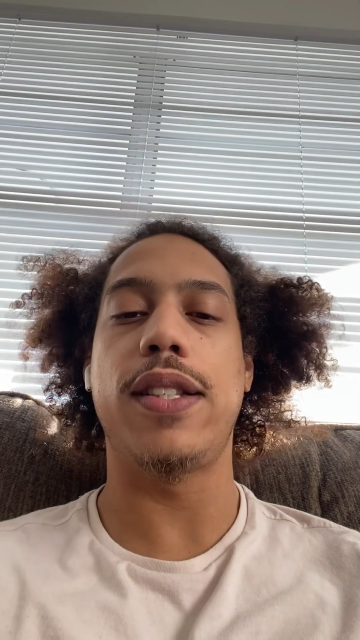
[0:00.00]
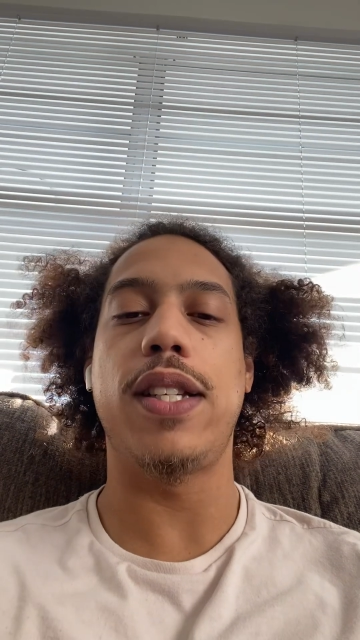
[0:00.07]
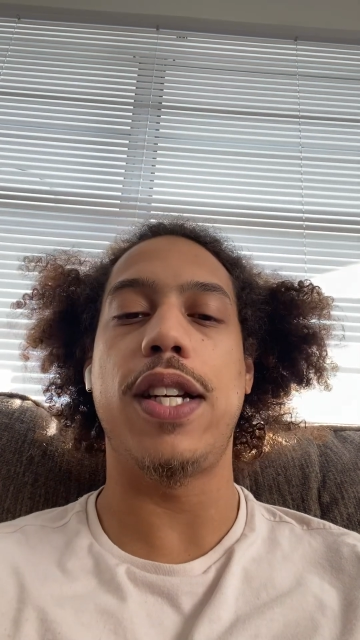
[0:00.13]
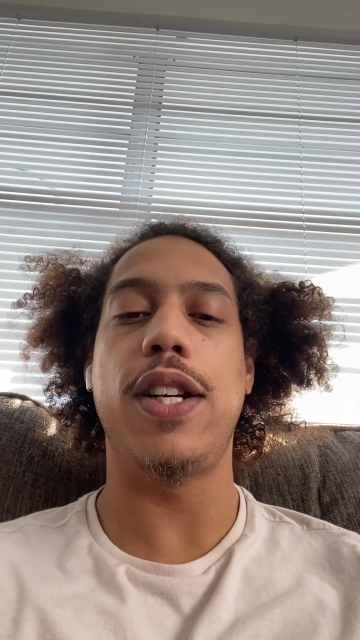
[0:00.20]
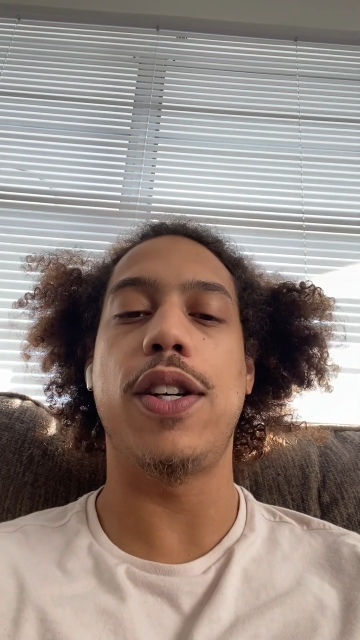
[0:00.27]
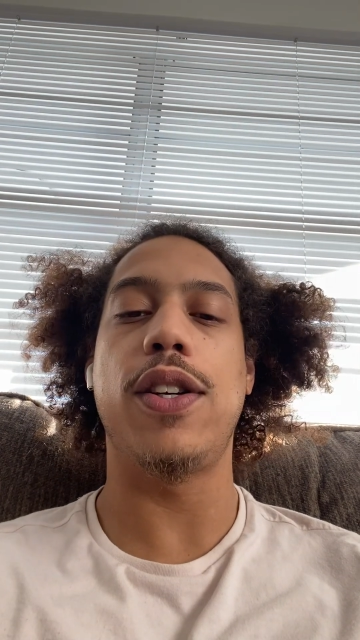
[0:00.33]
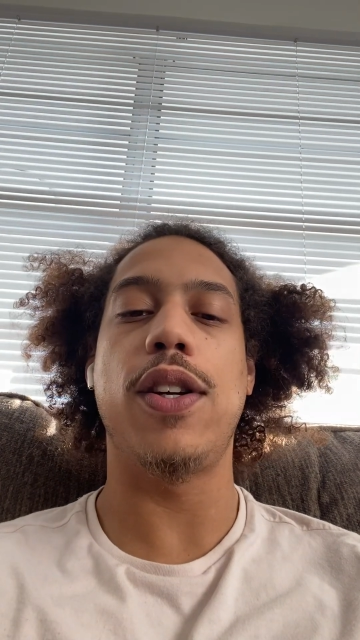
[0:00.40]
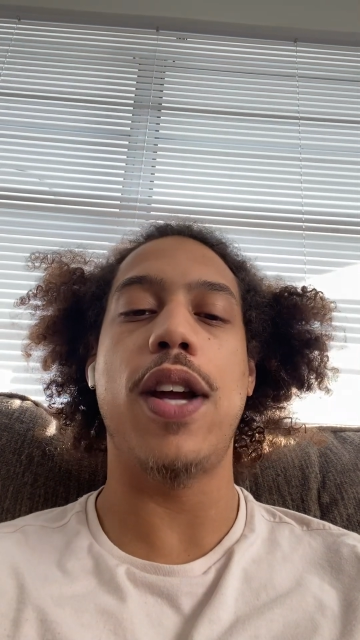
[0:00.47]

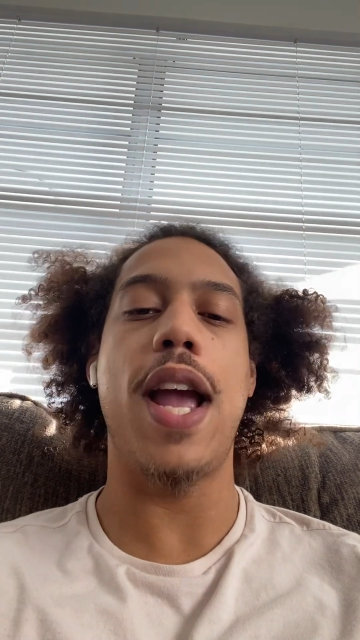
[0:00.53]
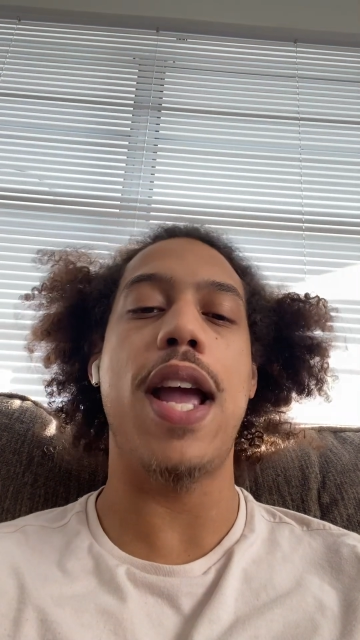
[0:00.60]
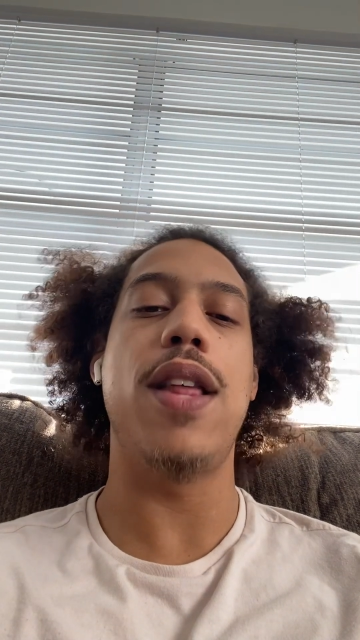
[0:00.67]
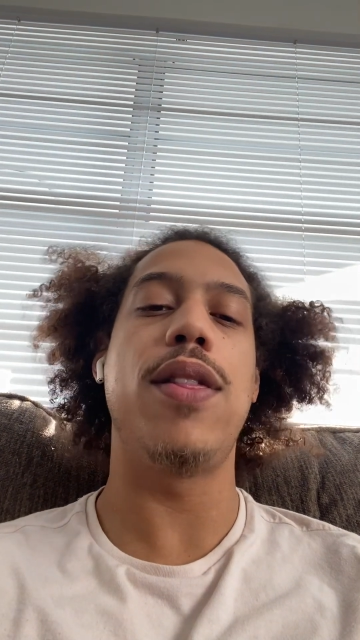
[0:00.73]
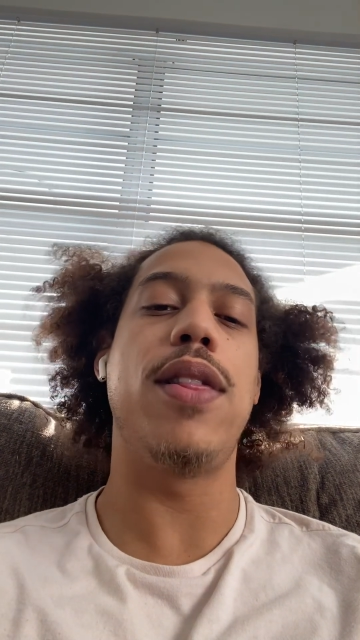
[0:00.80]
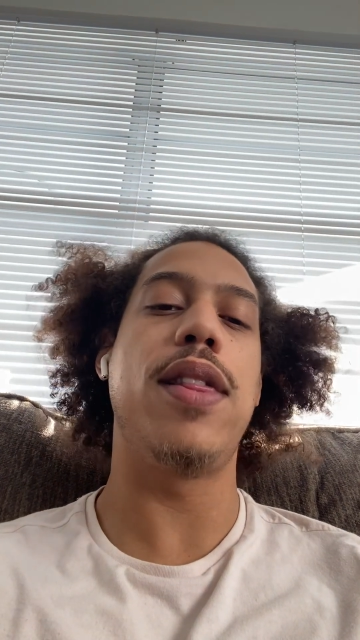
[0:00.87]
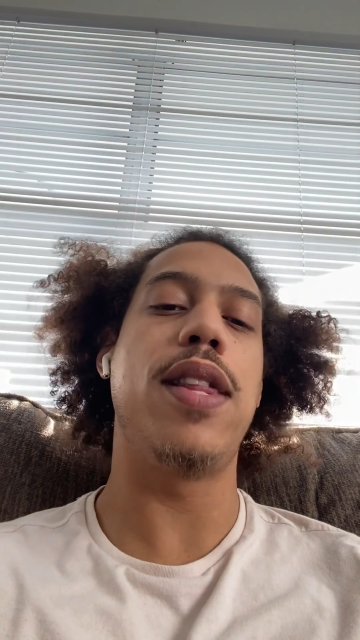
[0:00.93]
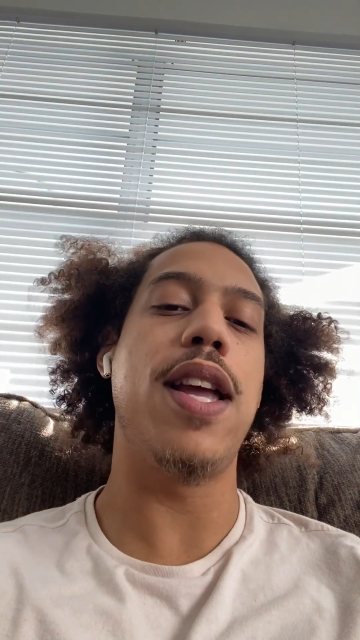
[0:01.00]
here
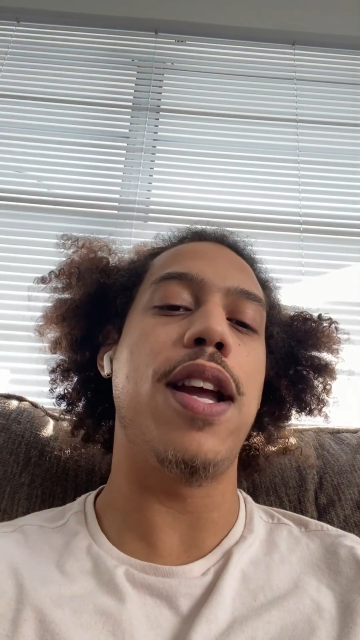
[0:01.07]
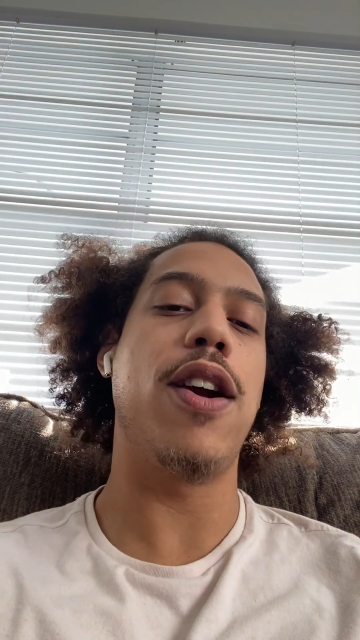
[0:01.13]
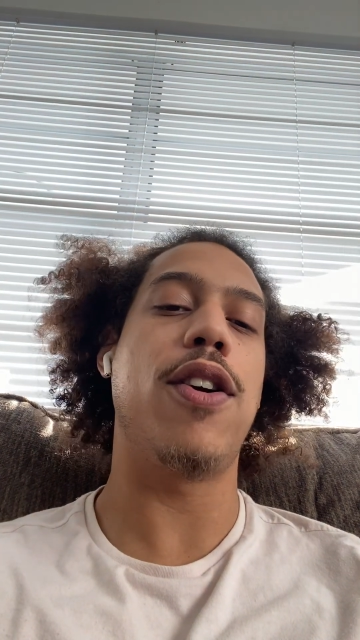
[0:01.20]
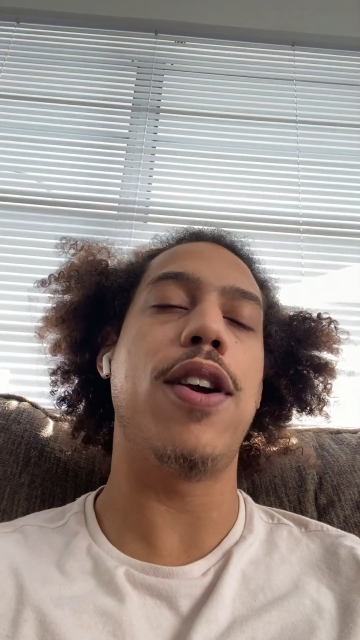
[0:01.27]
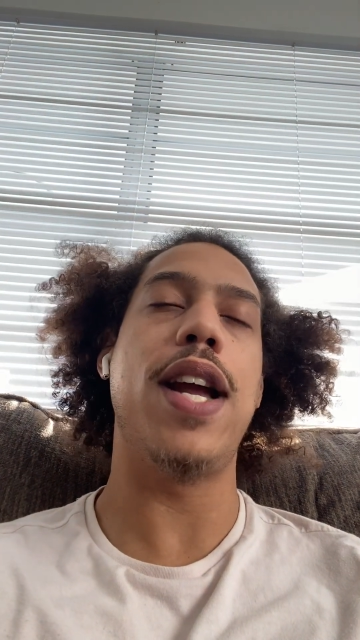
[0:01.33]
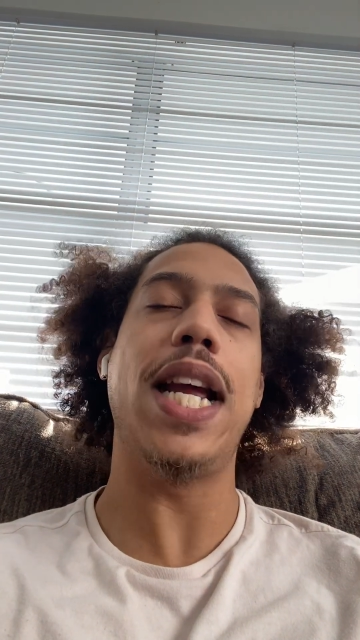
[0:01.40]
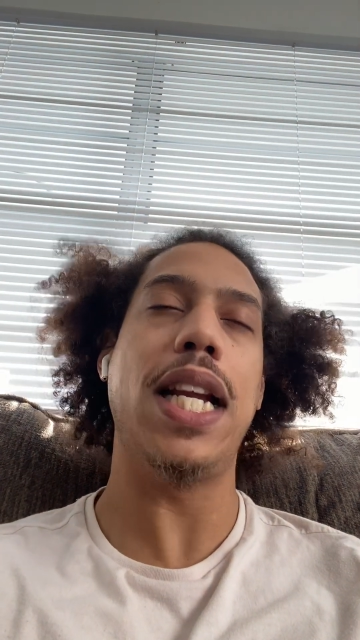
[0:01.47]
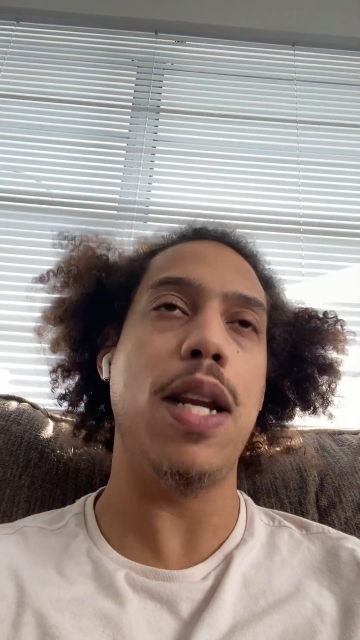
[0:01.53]
and their
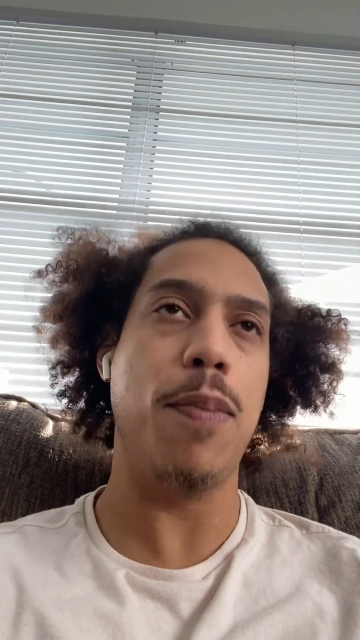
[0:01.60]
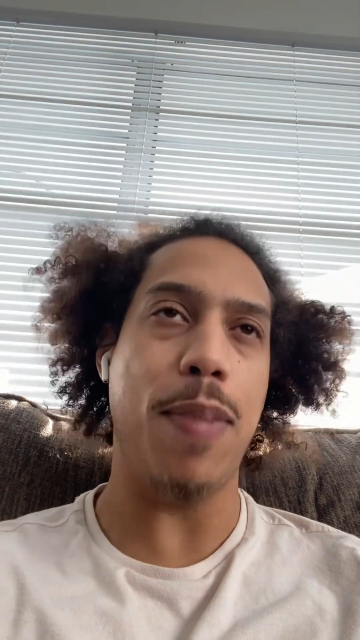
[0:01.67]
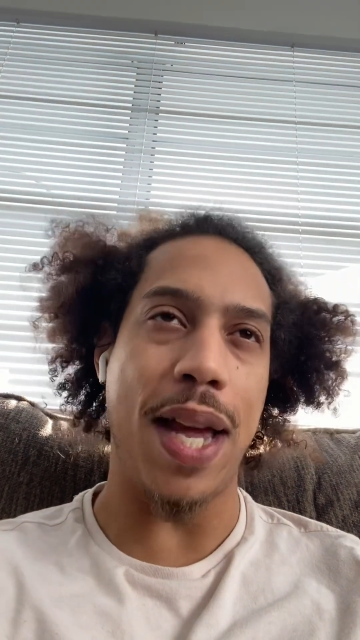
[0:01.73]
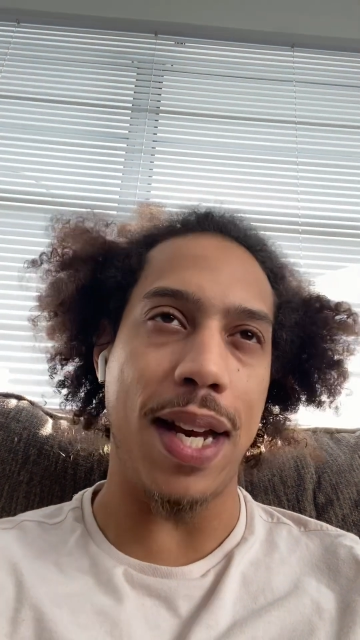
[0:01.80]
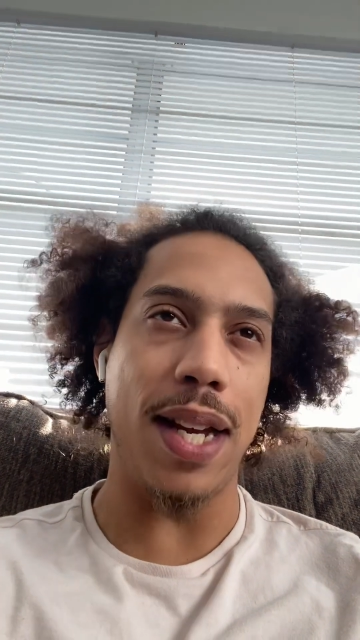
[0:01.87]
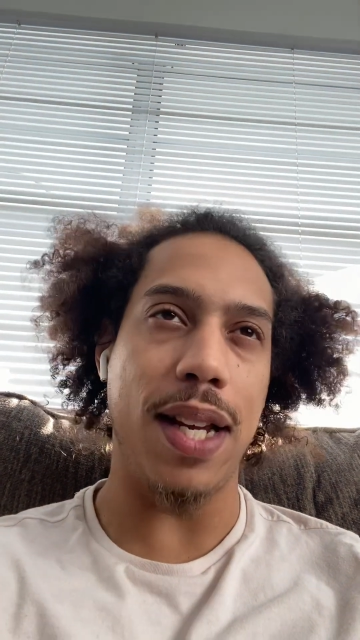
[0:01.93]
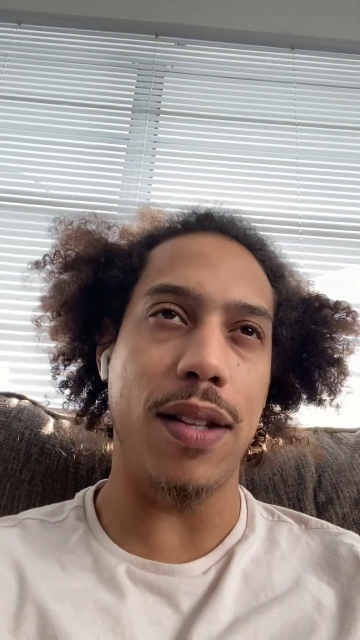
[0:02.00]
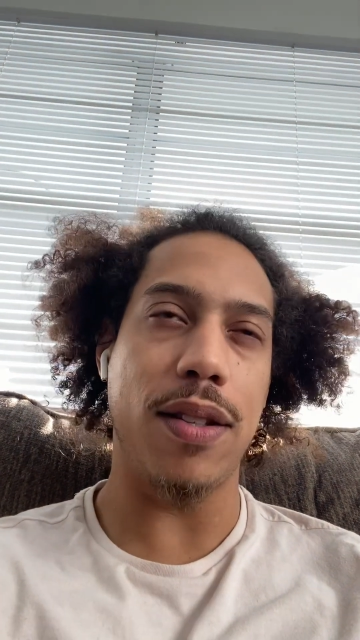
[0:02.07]

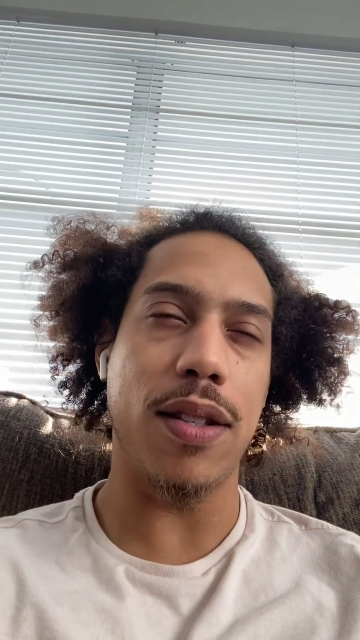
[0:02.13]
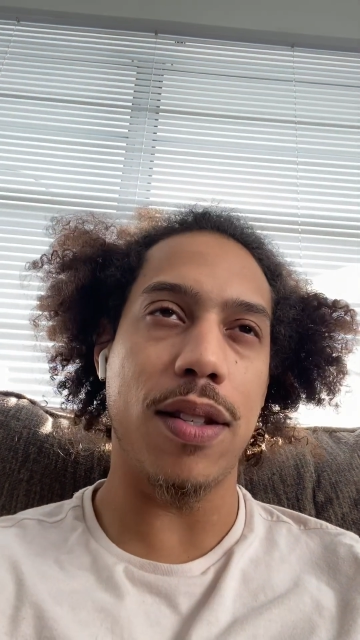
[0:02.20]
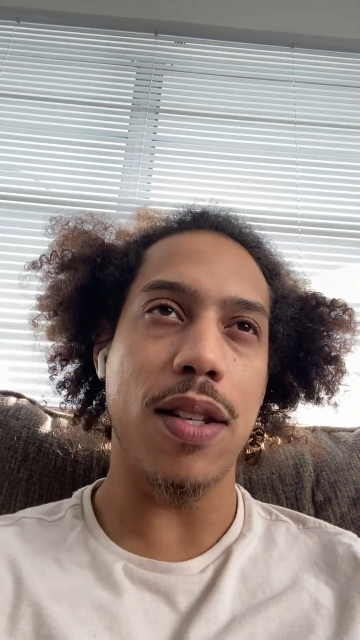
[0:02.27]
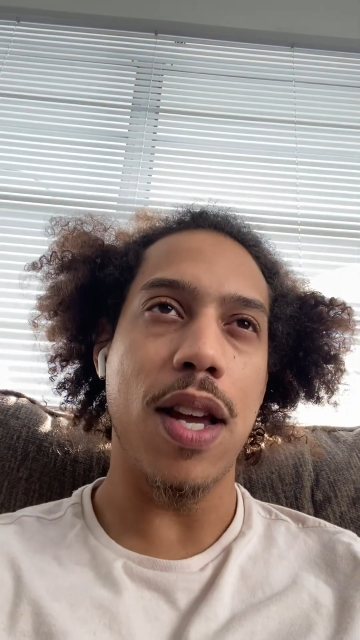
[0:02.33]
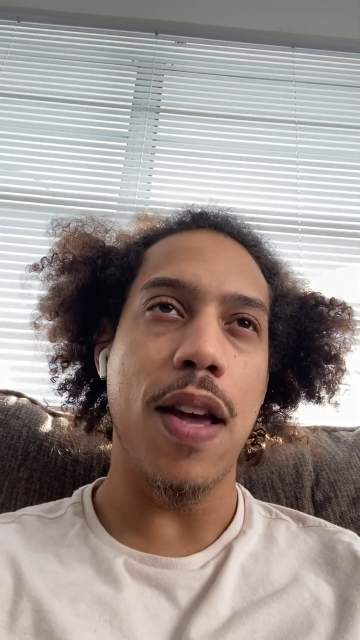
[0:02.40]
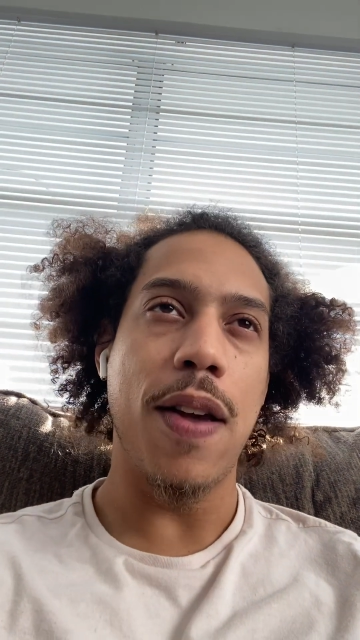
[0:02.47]
independence